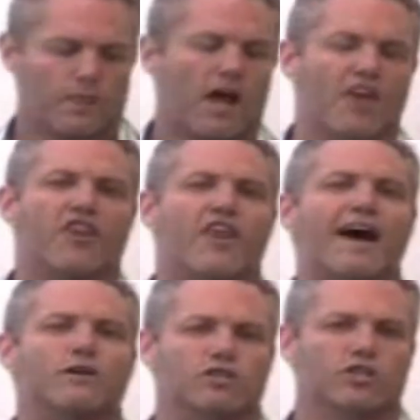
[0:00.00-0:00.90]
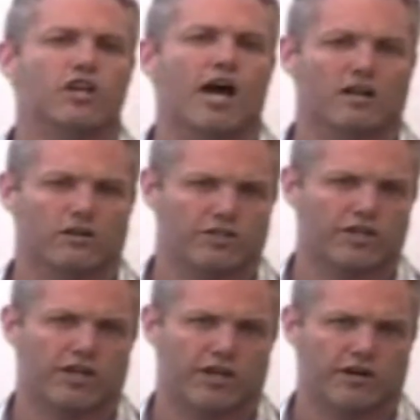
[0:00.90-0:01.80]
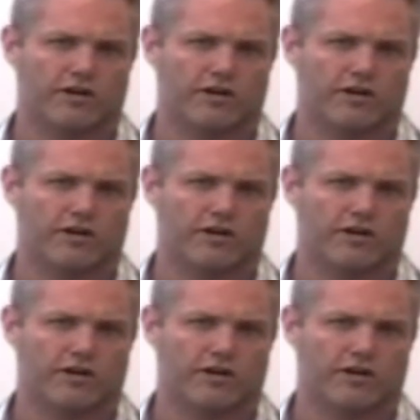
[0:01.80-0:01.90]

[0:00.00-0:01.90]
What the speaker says: $1,000 a year,